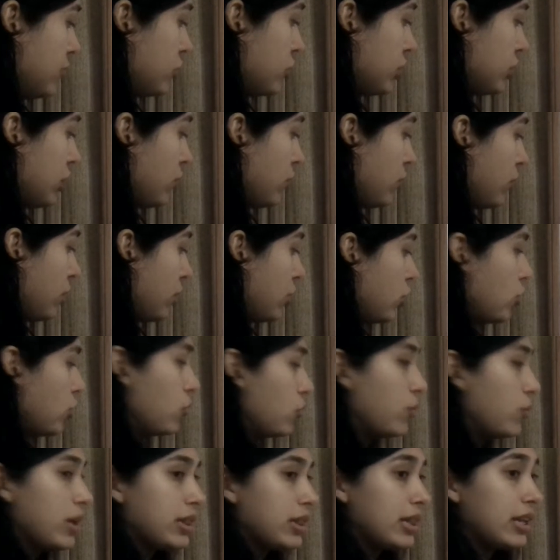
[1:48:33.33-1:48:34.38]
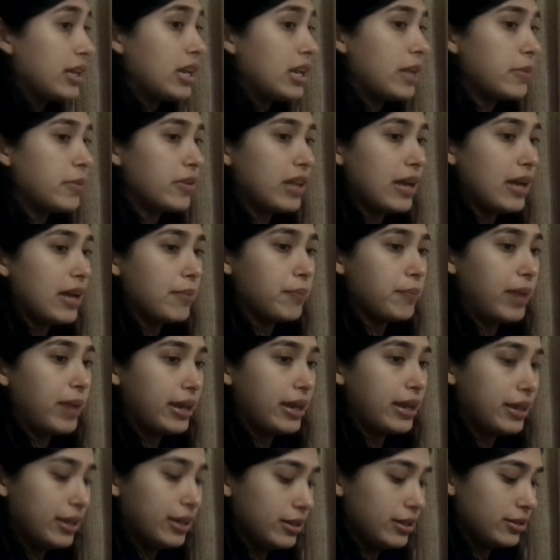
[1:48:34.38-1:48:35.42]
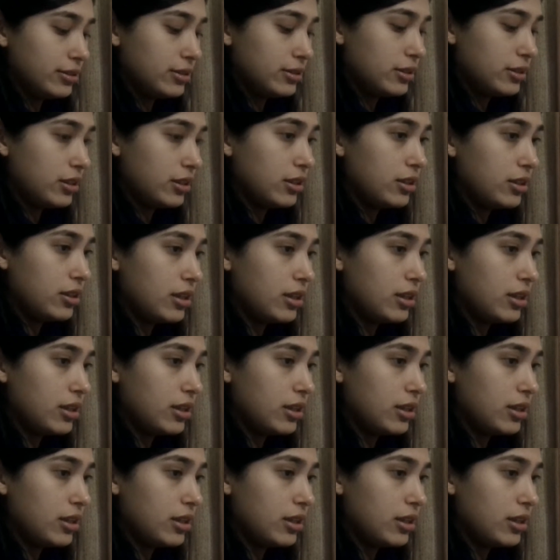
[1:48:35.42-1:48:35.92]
I'm just gonna want to know what the name of that bank is.